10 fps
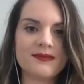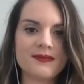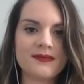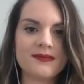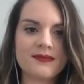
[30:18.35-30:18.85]

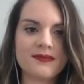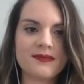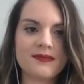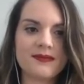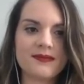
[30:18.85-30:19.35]

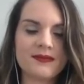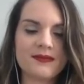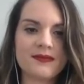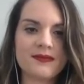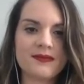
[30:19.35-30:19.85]

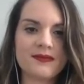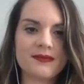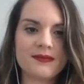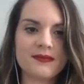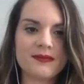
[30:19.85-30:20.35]

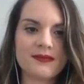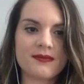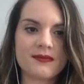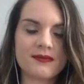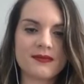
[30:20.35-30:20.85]

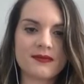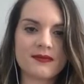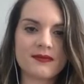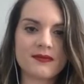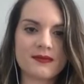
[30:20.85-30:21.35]

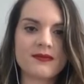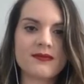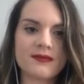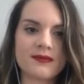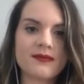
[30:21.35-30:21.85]

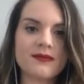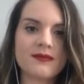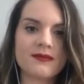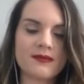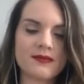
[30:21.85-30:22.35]

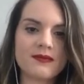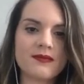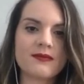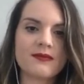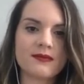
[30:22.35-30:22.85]

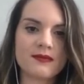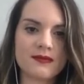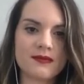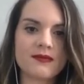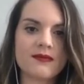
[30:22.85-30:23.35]

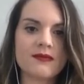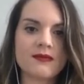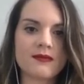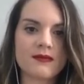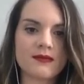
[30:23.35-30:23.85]

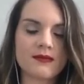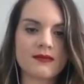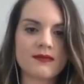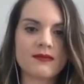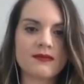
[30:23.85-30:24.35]

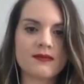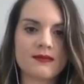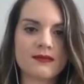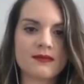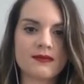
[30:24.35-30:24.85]

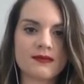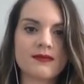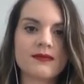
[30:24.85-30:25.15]
[no speech]